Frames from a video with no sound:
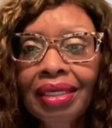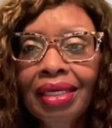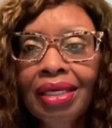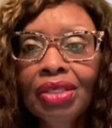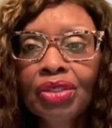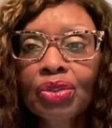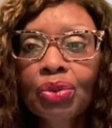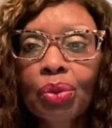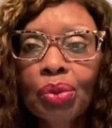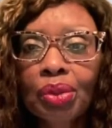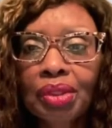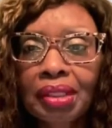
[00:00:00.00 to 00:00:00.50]

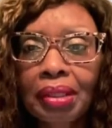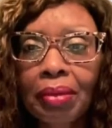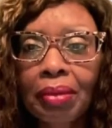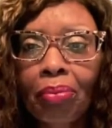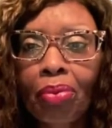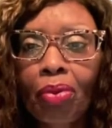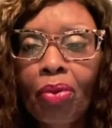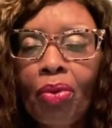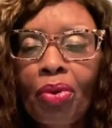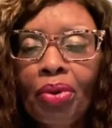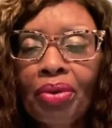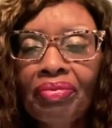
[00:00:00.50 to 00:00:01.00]
So it's
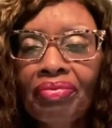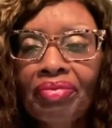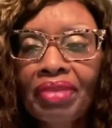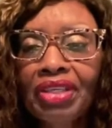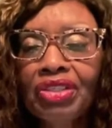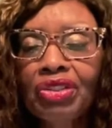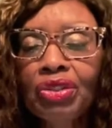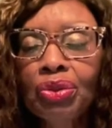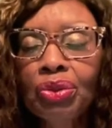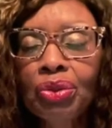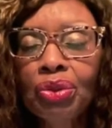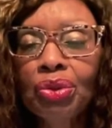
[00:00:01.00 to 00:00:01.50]
important
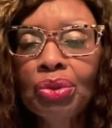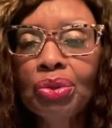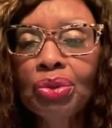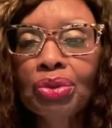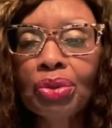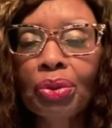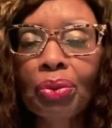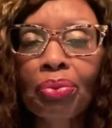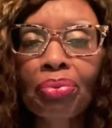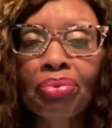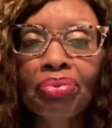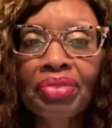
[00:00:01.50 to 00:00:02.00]
that you do
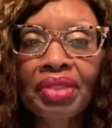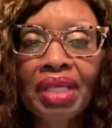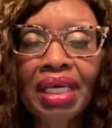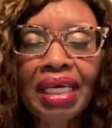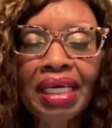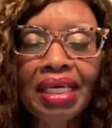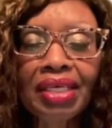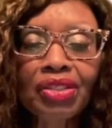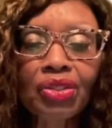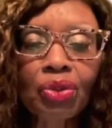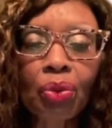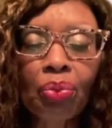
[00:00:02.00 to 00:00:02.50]
certain
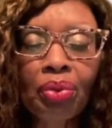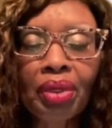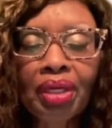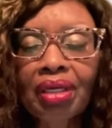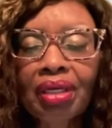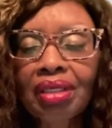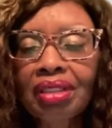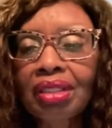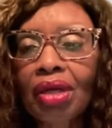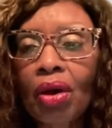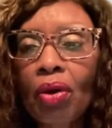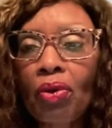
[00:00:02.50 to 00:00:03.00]
things. So we're
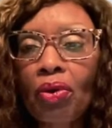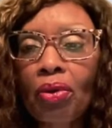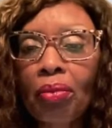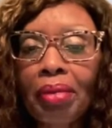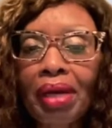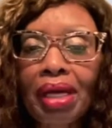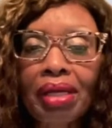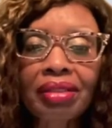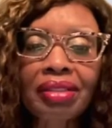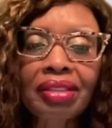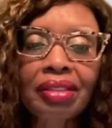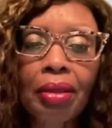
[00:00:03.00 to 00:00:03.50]
going to talk
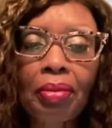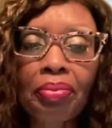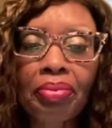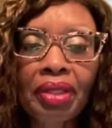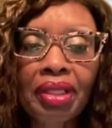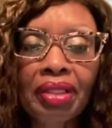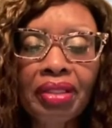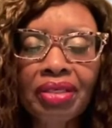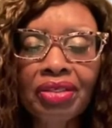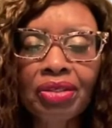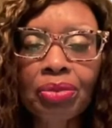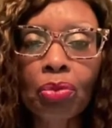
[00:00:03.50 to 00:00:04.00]
about
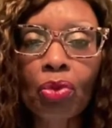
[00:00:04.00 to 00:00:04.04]
something this